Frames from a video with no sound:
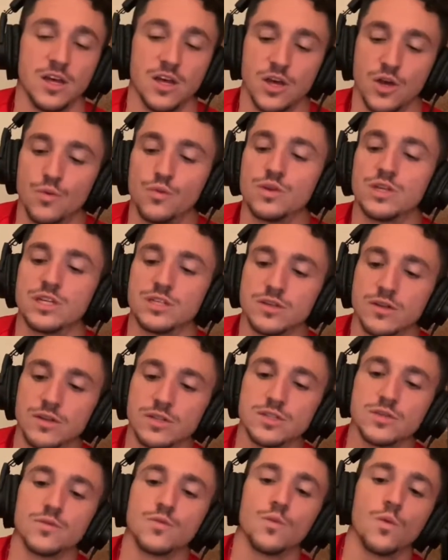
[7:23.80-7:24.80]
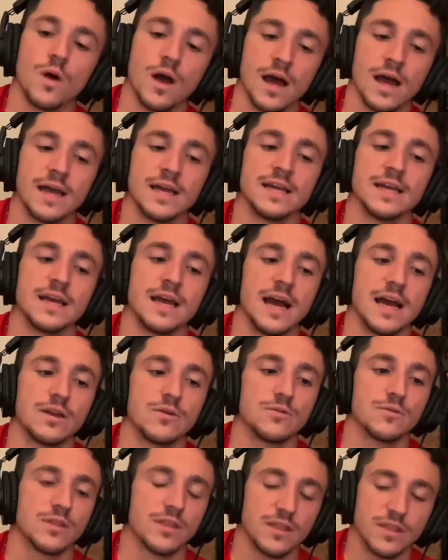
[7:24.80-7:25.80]
Which is also why I
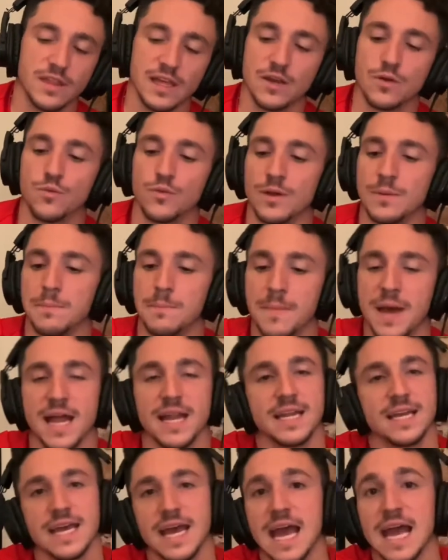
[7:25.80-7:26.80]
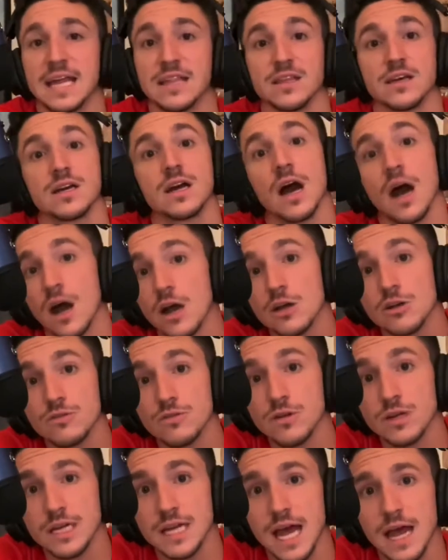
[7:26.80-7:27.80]
don't think we met Kang the
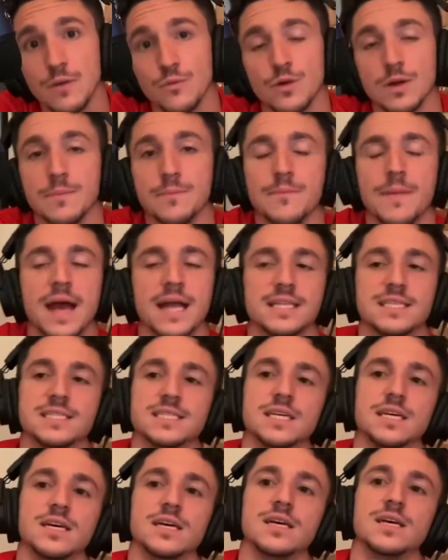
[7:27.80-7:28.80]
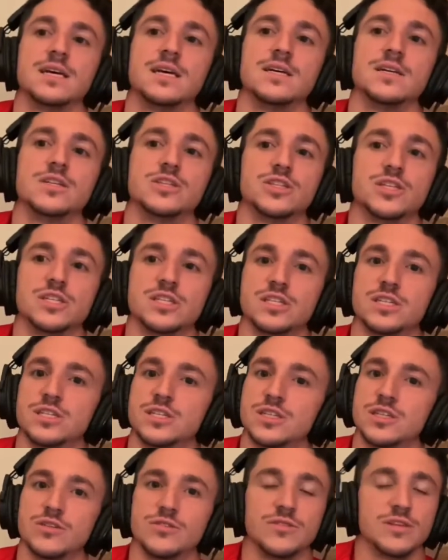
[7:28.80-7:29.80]
Conqueror yet. We met
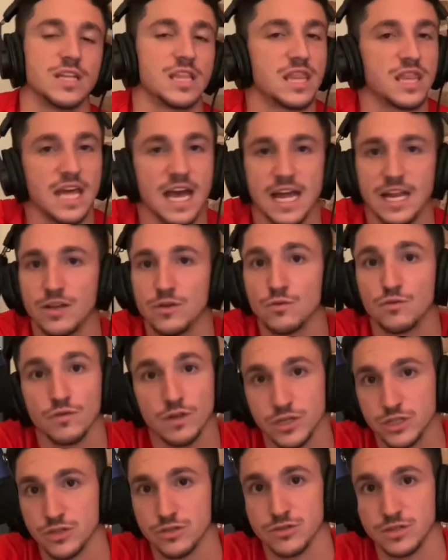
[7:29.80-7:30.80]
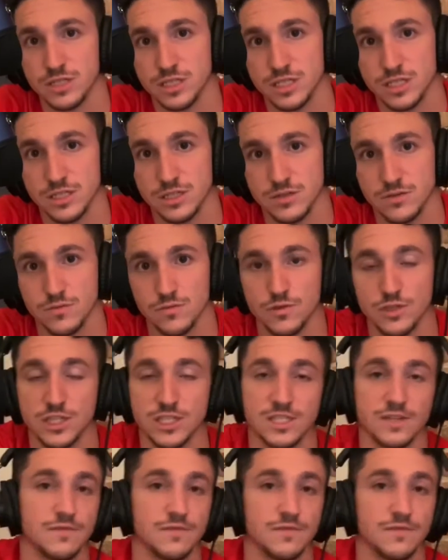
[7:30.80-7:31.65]
just Nathaniel Richards, he